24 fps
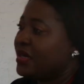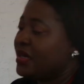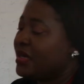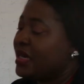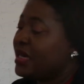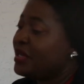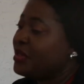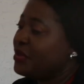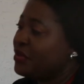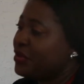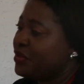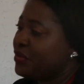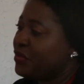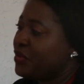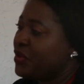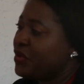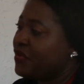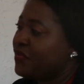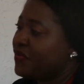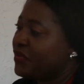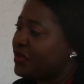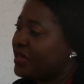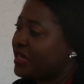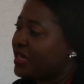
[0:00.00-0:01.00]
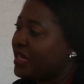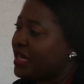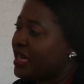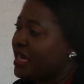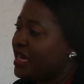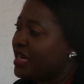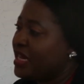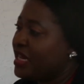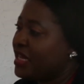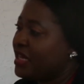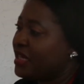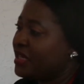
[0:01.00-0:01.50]
I know you work for the
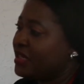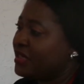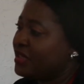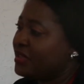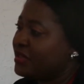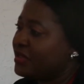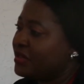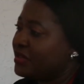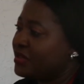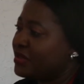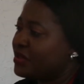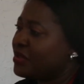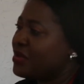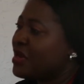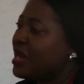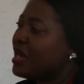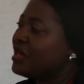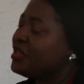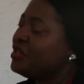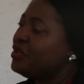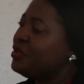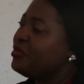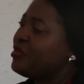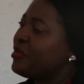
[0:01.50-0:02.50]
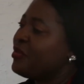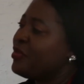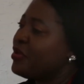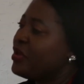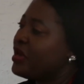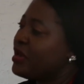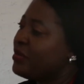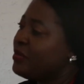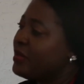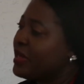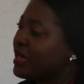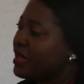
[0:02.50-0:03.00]
clinic, so how do you people
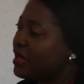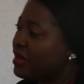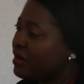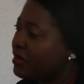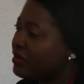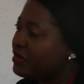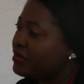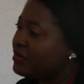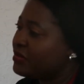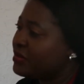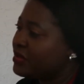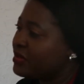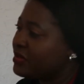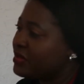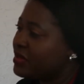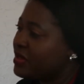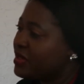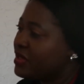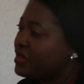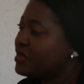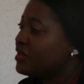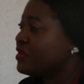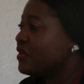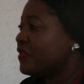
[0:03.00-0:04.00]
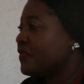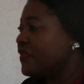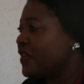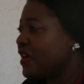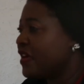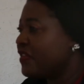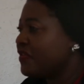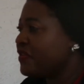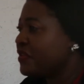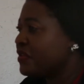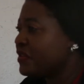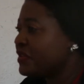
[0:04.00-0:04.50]
help girls,
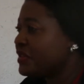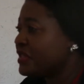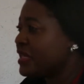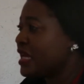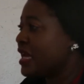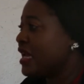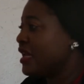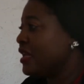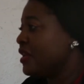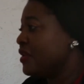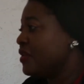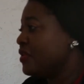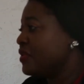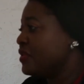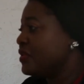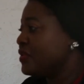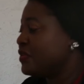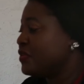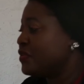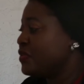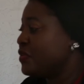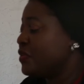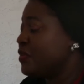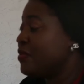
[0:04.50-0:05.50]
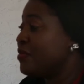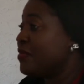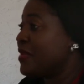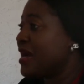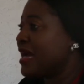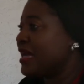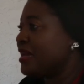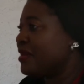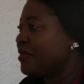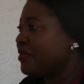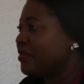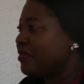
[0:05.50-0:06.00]
survivors, and those who
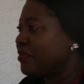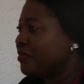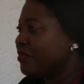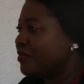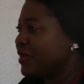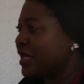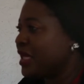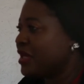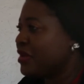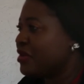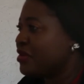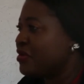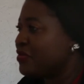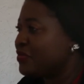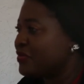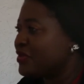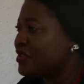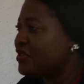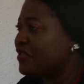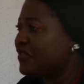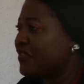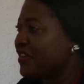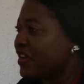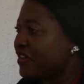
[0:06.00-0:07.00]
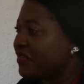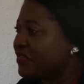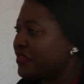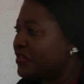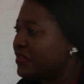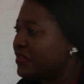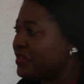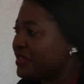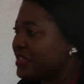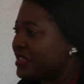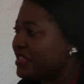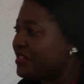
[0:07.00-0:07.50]
might become
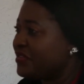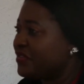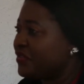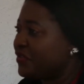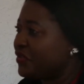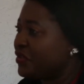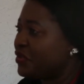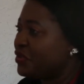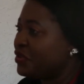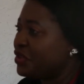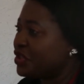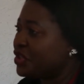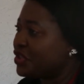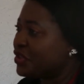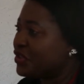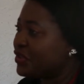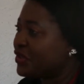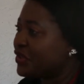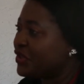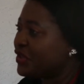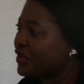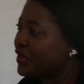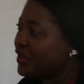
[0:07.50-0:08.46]
survivors in the future?